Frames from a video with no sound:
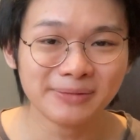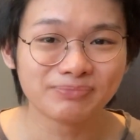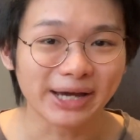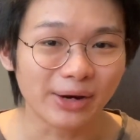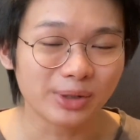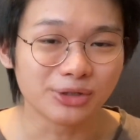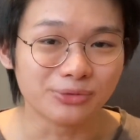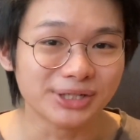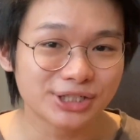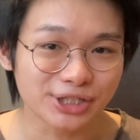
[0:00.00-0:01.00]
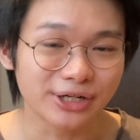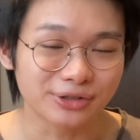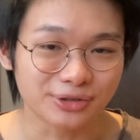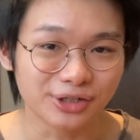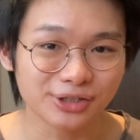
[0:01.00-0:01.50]
that I want to reshare
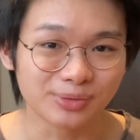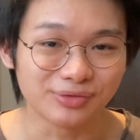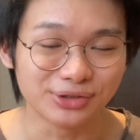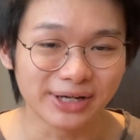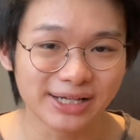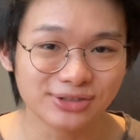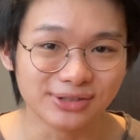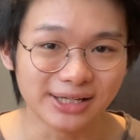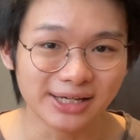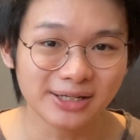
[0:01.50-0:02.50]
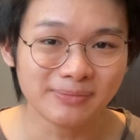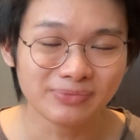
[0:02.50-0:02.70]
across with you guys today